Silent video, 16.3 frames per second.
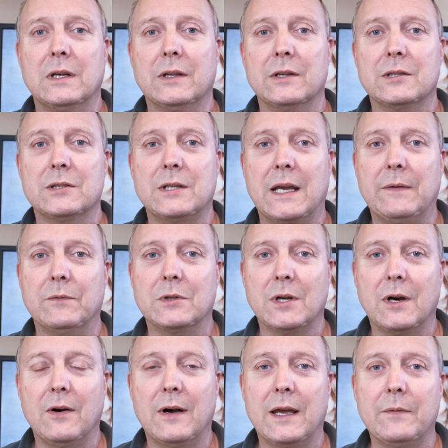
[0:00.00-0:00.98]
at the same
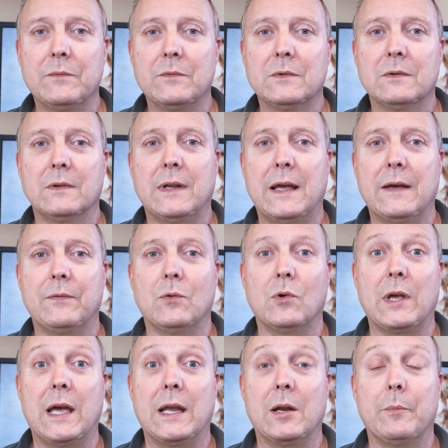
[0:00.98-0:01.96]
time, therefore
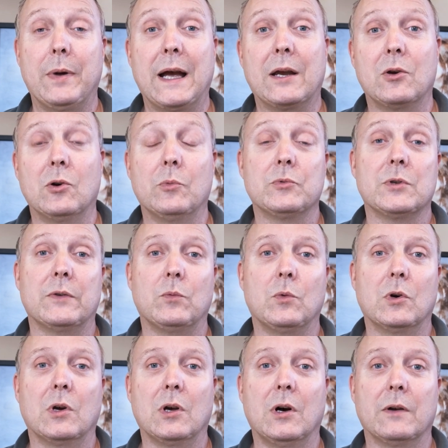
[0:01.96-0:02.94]
getting a backup, so if
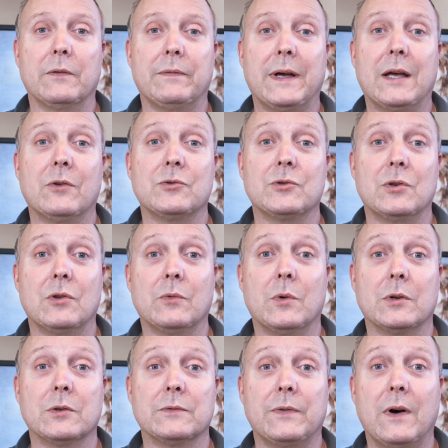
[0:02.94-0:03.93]
one card fails the other
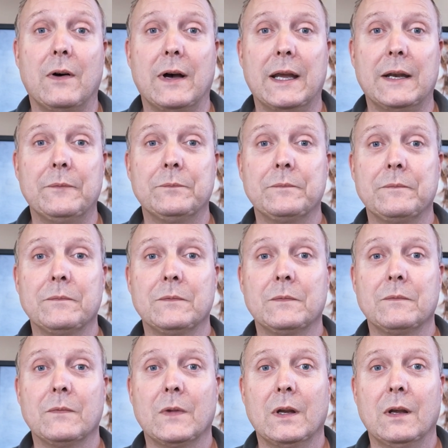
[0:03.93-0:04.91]
one's fine.
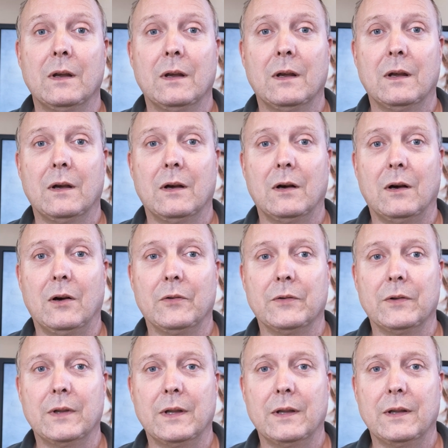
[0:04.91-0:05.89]

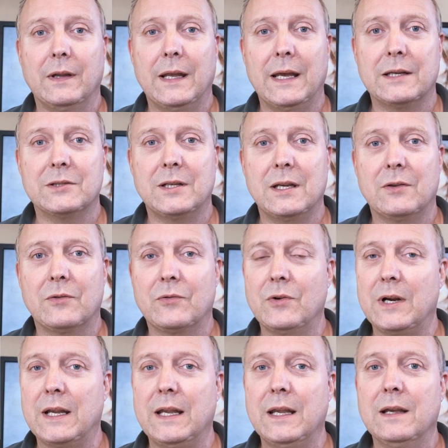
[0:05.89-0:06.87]
On the
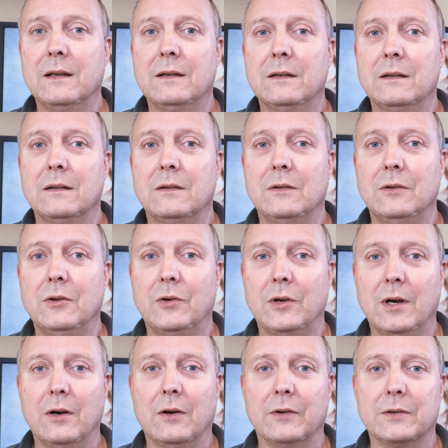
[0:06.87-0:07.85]
X-T3 you
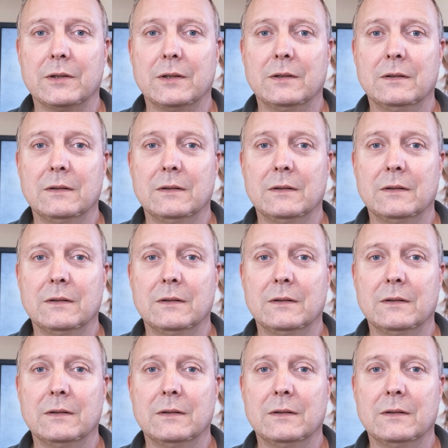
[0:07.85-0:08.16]
can't.